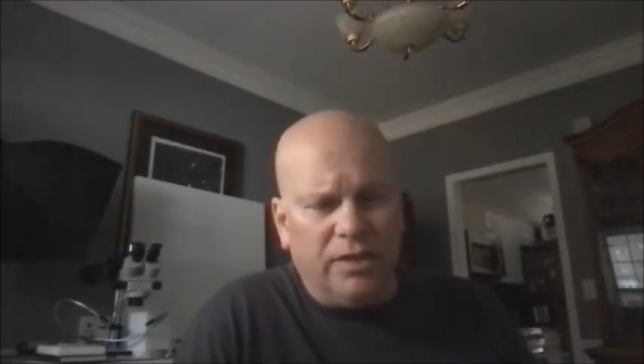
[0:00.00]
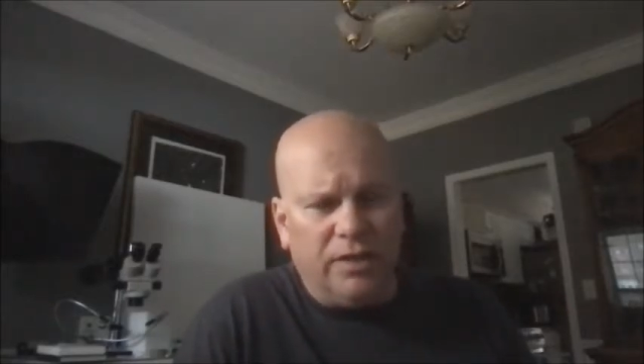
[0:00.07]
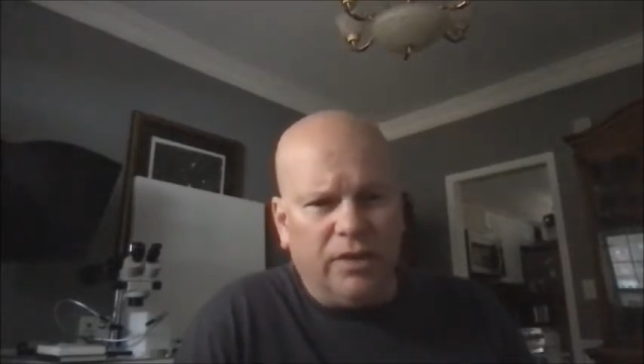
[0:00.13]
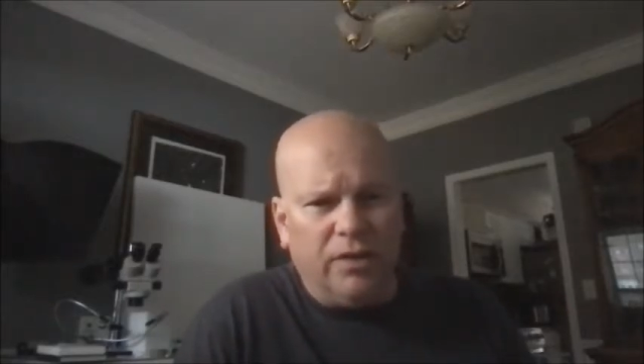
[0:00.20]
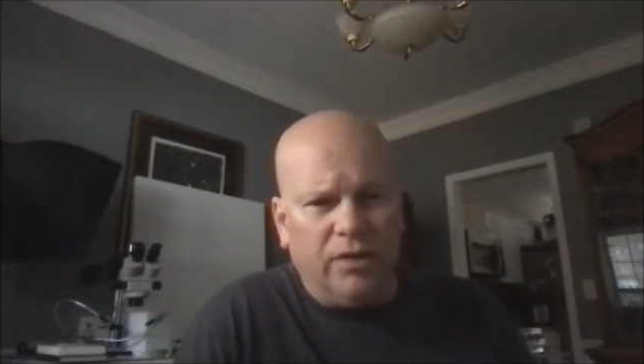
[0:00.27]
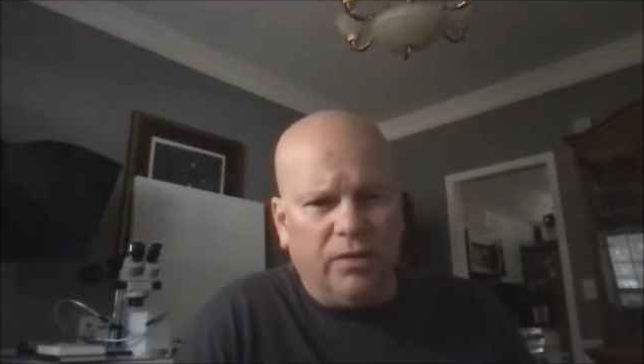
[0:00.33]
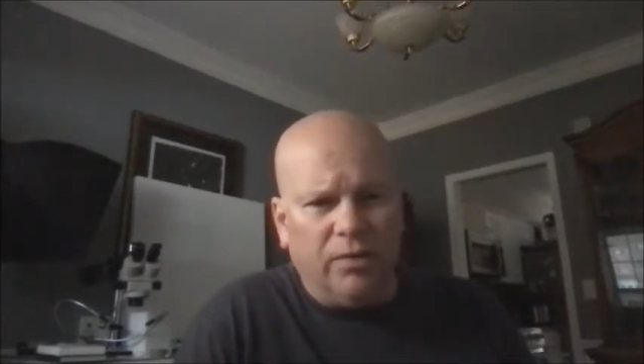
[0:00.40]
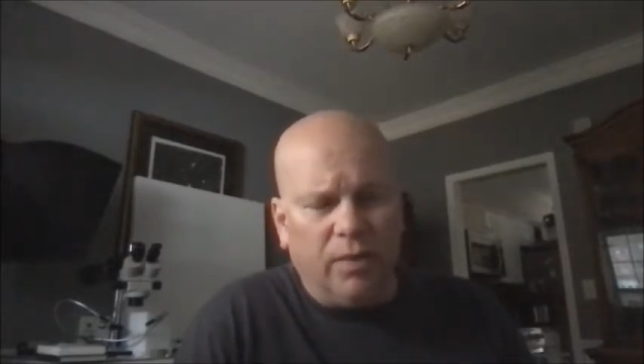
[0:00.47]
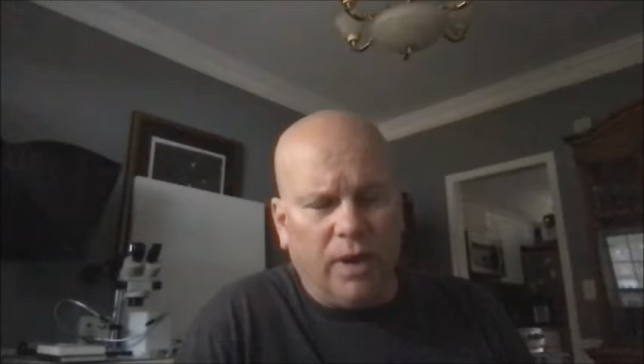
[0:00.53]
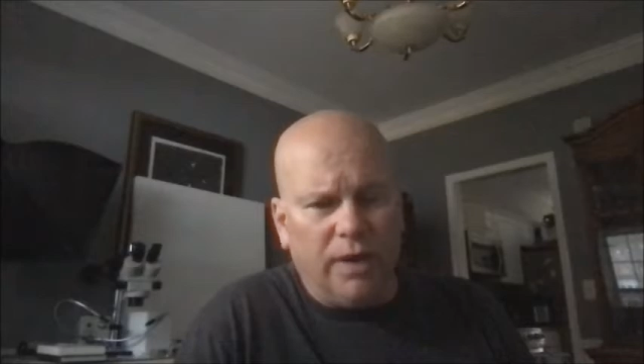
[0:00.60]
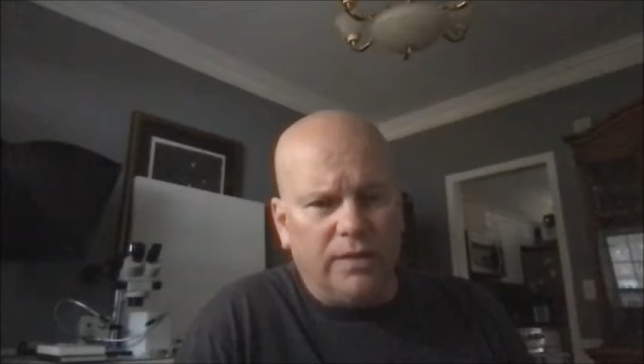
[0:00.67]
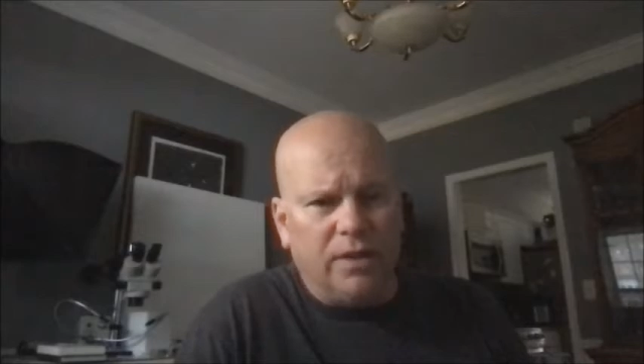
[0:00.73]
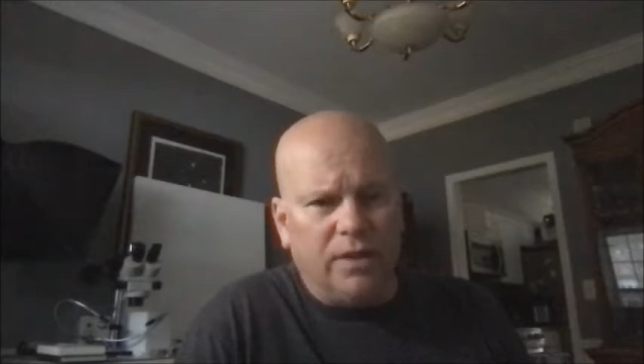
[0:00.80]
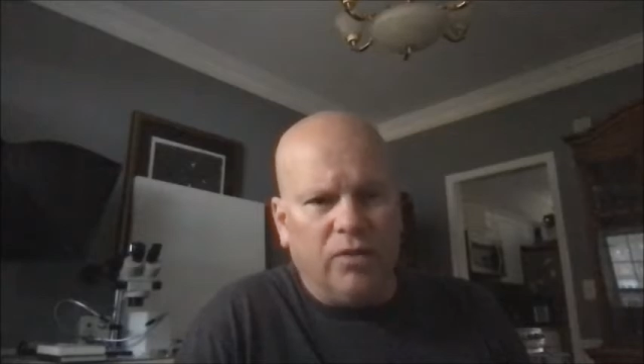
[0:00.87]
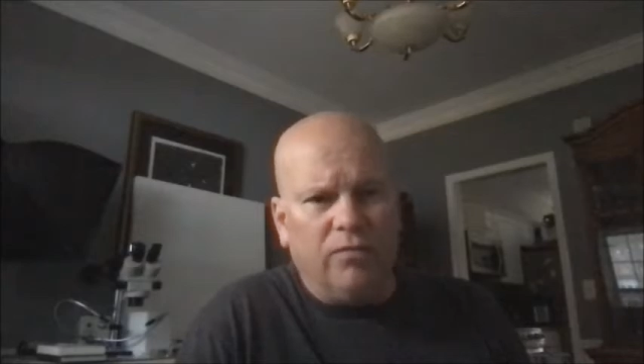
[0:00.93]
your right
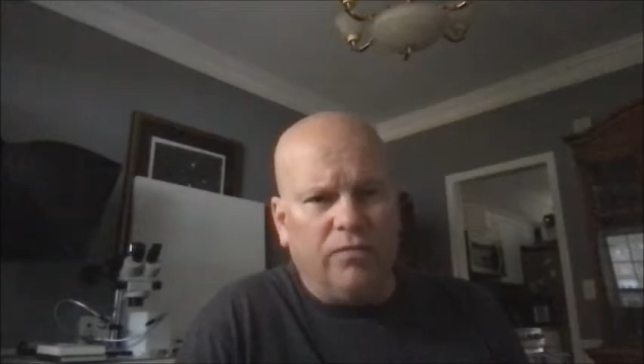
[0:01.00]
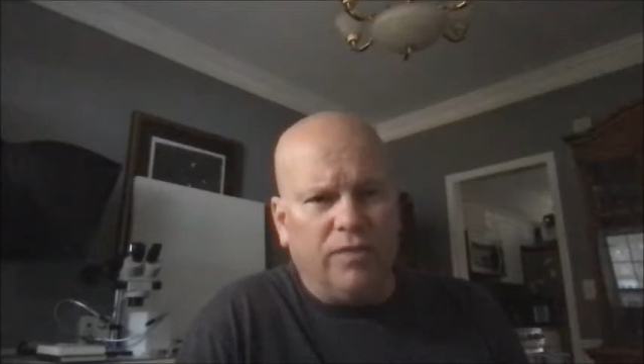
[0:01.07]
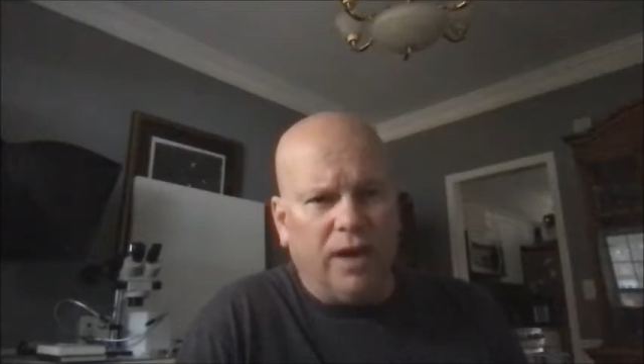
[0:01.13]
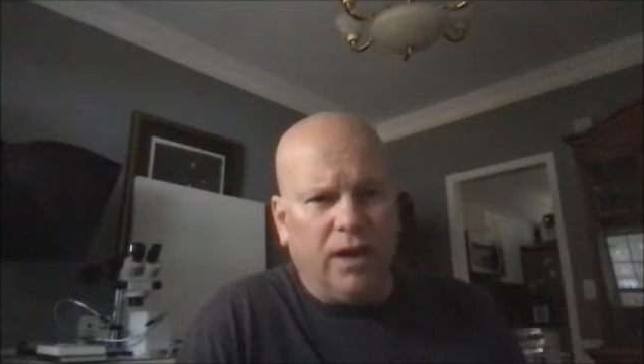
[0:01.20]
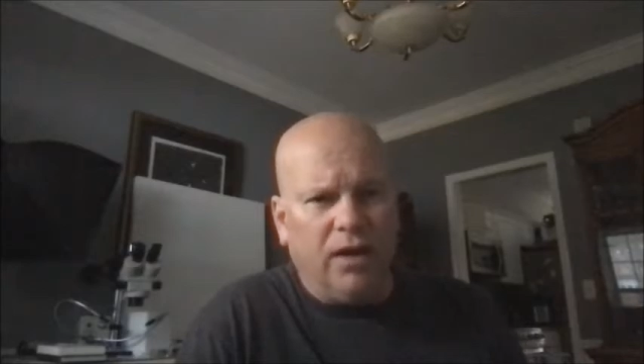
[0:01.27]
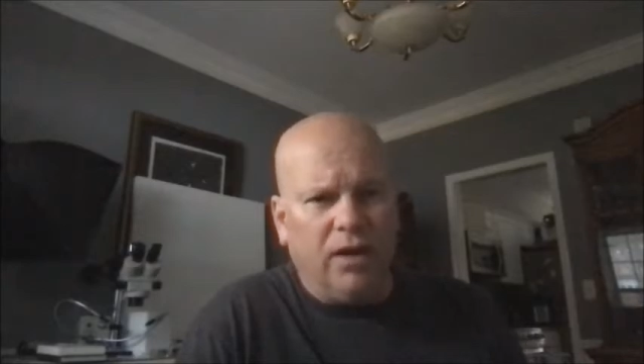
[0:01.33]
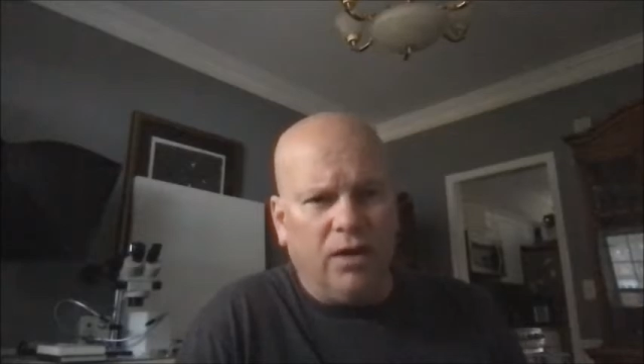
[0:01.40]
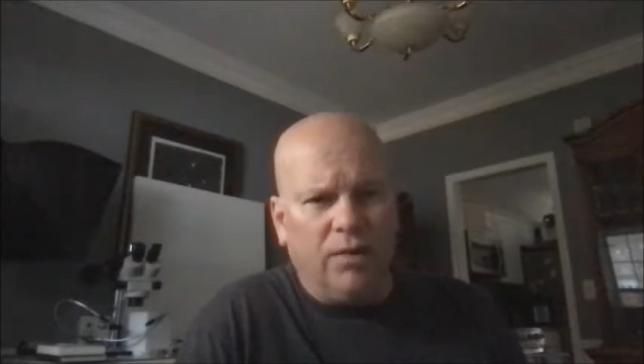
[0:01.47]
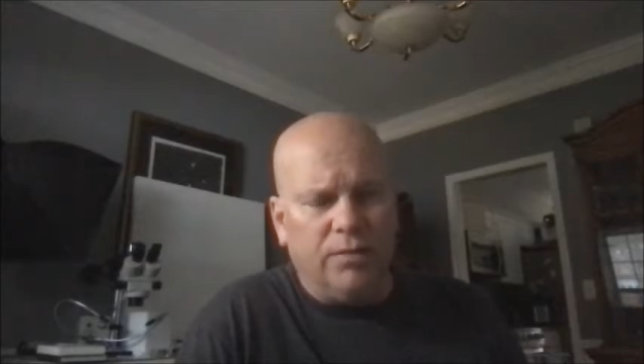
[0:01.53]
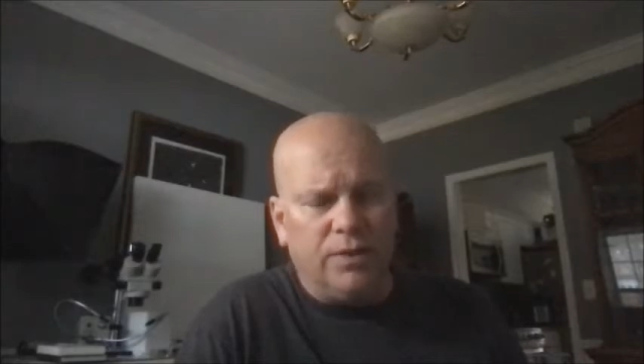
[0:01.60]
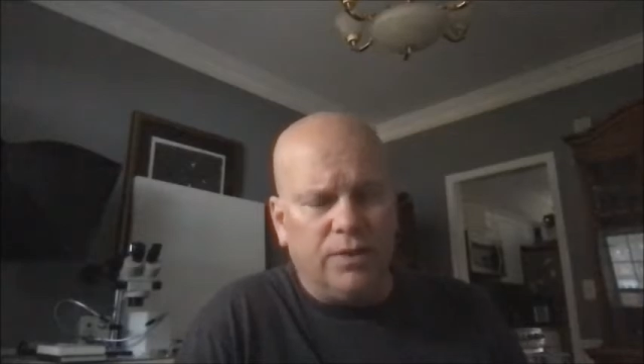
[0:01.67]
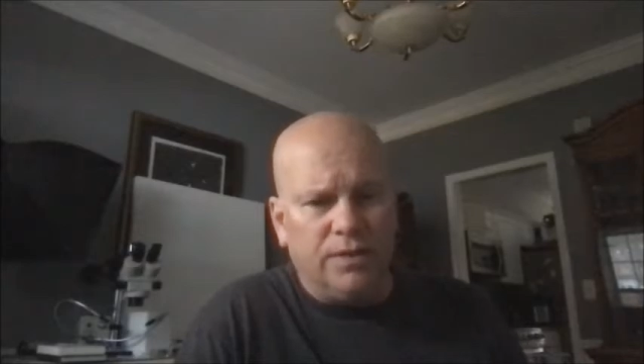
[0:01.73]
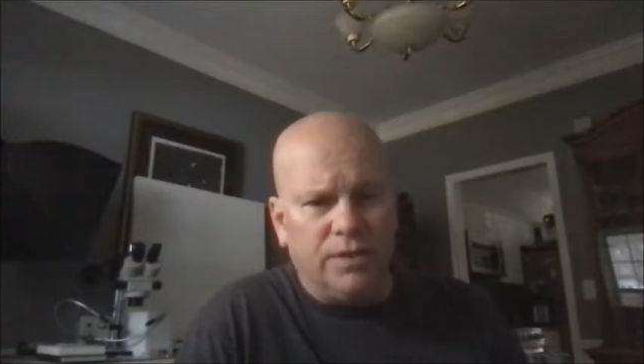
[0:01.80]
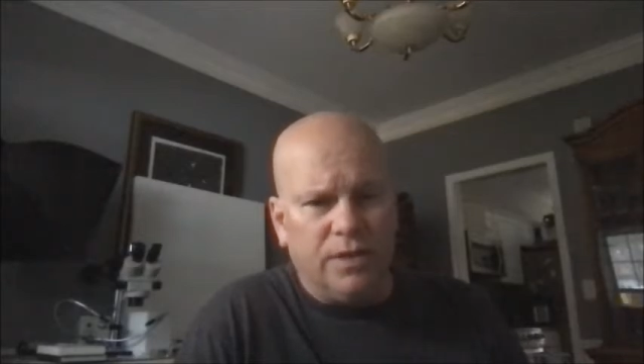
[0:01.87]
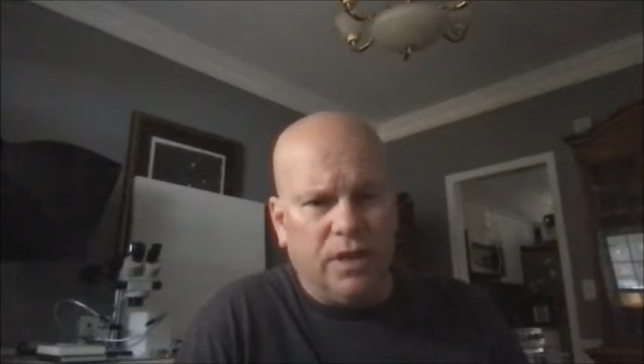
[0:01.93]
to own firearms
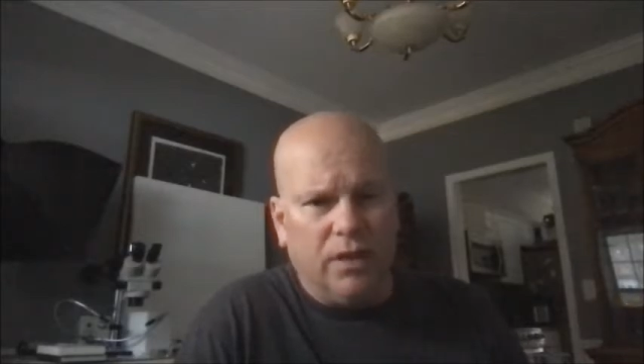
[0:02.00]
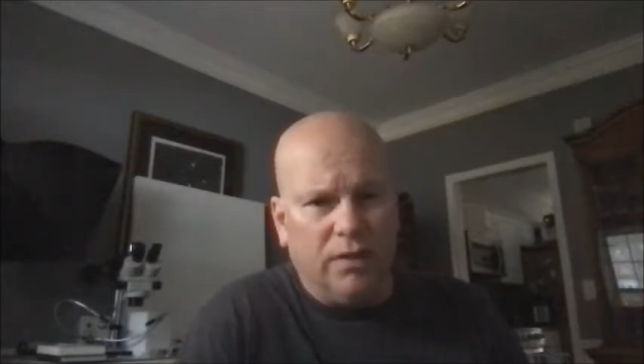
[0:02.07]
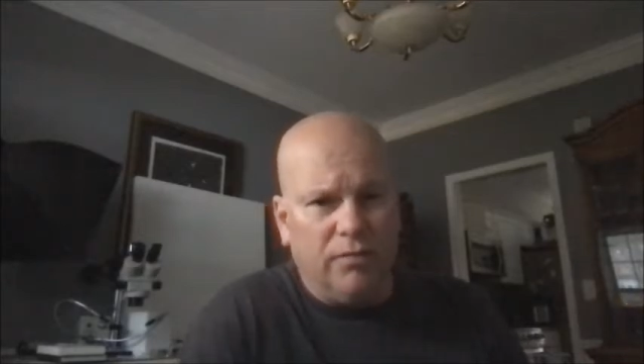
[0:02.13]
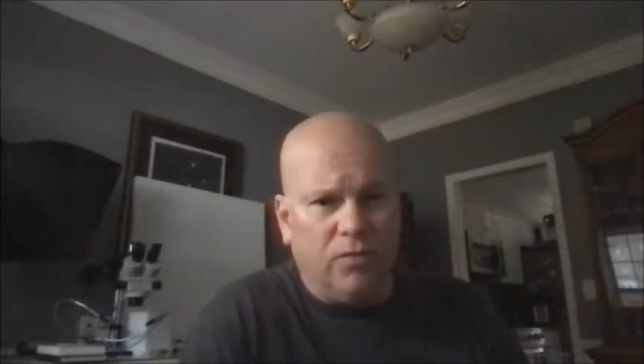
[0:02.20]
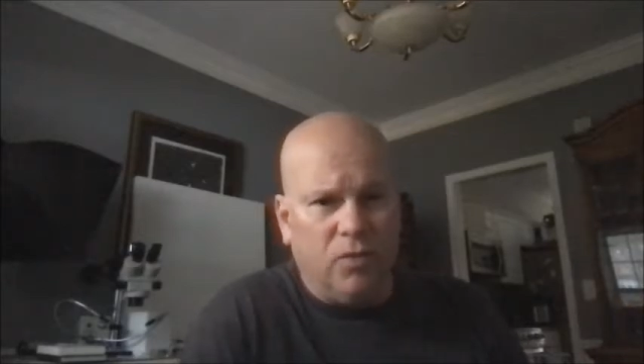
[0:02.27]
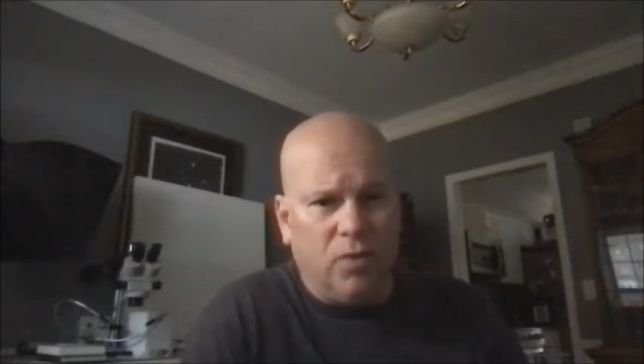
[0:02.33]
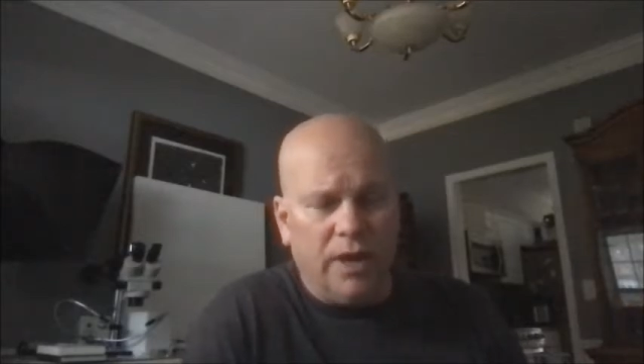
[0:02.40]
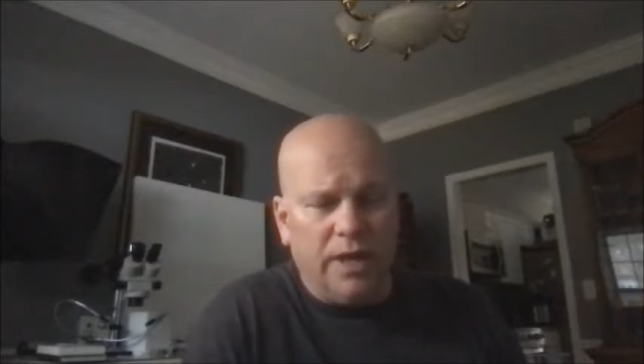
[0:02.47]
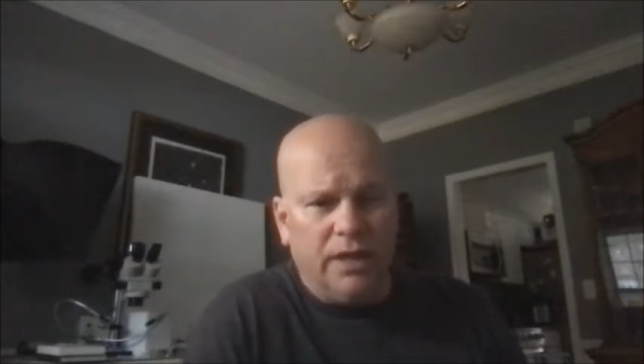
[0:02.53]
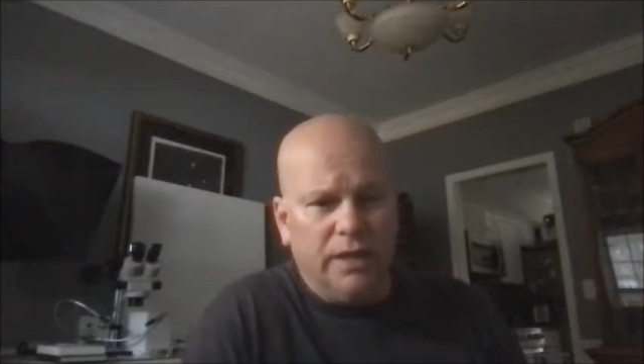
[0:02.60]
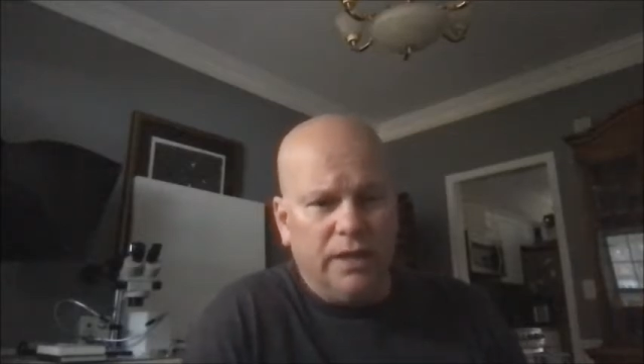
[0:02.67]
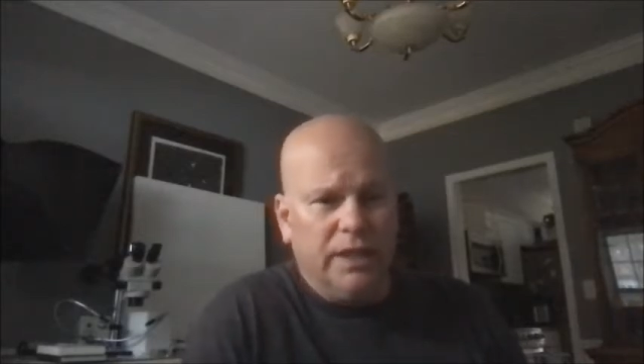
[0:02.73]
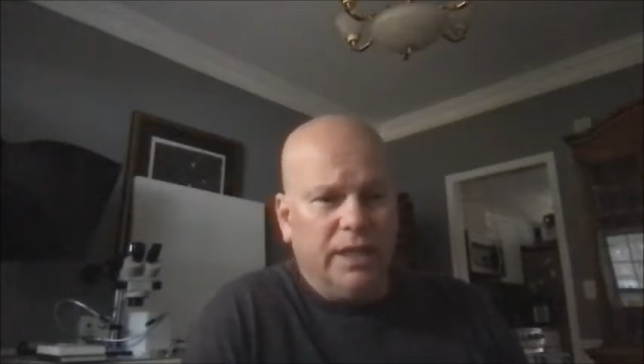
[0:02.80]
is null and void.